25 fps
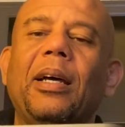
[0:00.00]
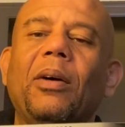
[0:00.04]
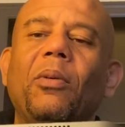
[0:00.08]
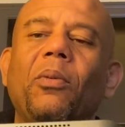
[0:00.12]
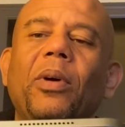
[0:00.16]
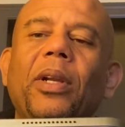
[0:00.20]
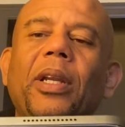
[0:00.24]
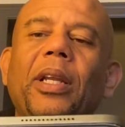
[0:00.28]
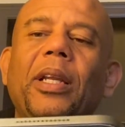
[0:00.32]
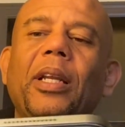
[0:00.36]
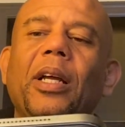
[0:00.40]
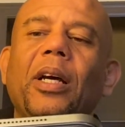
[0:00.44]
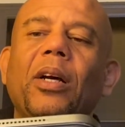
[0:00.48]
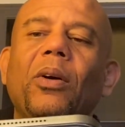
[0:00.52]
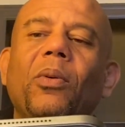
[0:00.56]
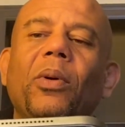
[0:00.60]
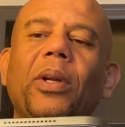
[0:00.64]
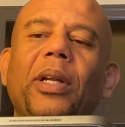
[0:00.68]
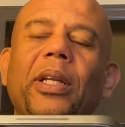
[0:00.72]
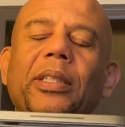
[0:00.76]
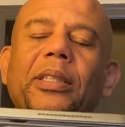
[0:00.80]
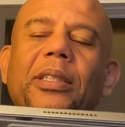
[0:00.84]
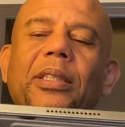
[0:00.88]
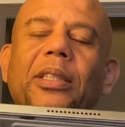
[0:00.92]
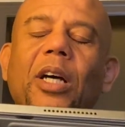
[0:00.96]
when
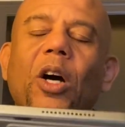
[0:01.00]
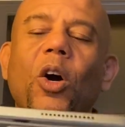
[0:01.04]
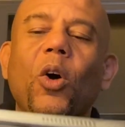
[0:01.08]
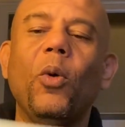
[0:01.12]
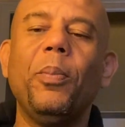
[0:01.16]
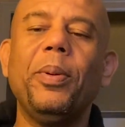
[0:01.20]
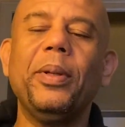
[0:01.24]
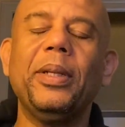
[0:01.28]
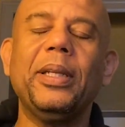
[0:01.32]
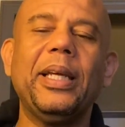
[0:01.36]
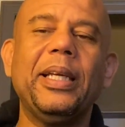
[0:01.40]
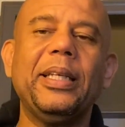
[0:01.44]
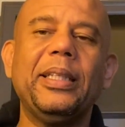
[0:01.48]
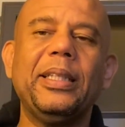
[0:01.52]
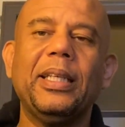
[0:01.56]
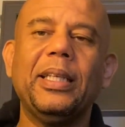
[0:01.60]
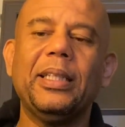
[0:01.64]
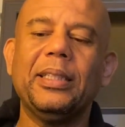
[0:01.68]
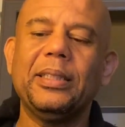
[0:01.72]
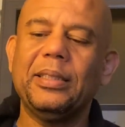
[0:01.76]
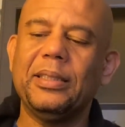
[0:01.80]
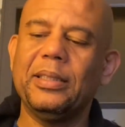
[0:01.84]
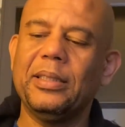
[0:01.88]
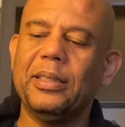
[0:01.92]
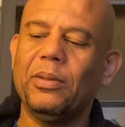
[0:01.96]
it's open like
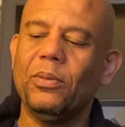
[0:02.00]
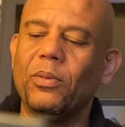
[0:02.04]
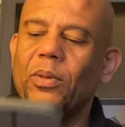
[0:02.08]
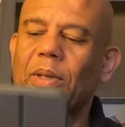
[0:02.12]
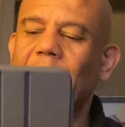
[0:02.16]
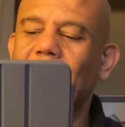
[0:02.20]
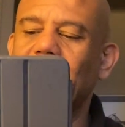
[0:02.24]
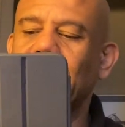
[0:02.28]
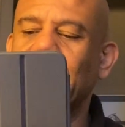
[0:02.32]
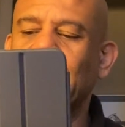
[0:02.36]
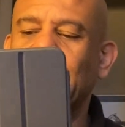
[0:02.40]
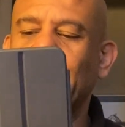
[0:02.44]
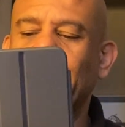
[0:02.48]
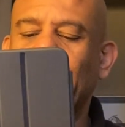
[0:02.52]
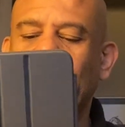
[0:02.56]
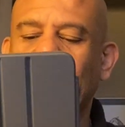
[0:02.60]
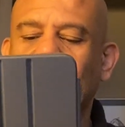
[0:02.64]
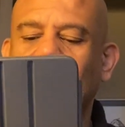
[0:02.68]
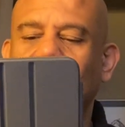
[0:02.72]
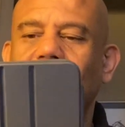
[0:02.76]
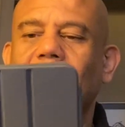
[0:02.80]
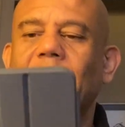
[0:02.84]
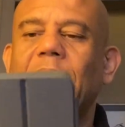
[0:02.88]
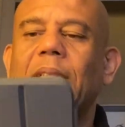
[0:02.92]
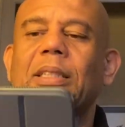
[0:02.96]
this, what I was
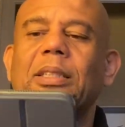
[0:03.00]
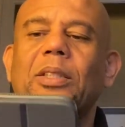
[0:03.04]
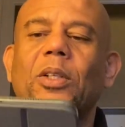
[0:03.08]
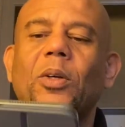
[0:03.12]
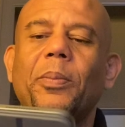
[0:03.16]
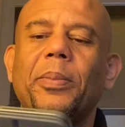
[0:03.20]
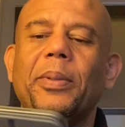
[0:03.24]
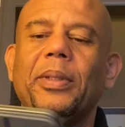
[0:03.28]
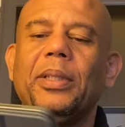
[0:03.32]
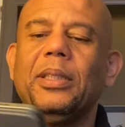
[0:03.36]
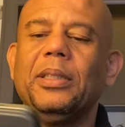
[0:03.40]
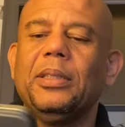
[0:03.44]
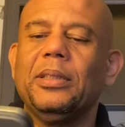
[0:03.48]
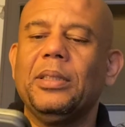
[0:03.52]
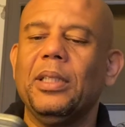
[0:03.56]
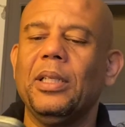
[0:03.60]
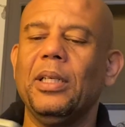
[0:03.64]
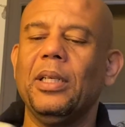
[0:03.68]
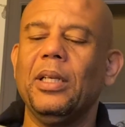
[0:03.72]
expecting, well, let's open this.